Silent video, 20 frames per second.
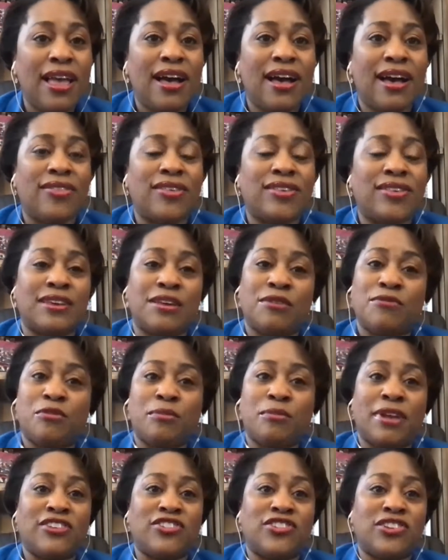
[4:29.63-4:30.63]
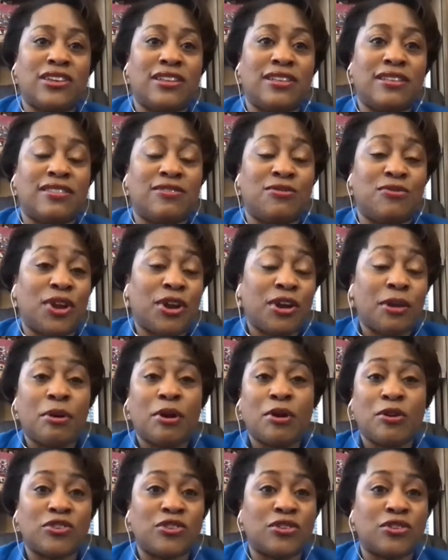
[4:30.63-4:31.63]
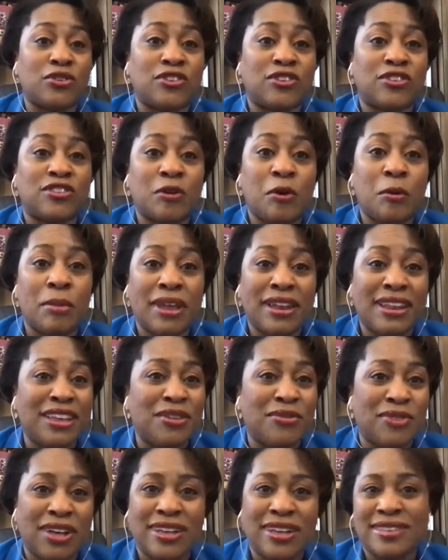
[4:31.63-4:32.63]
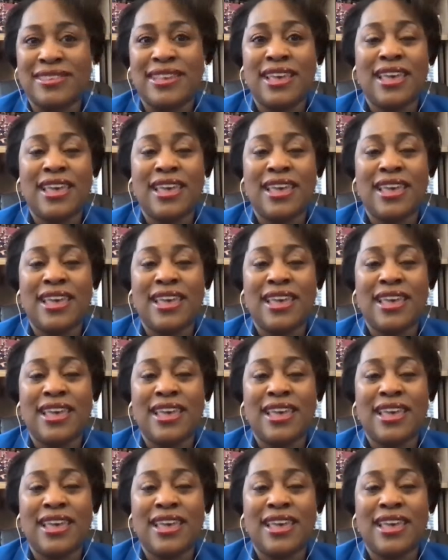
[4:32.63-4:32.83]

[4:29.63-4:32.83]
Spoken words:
This information is very personal to so many of us,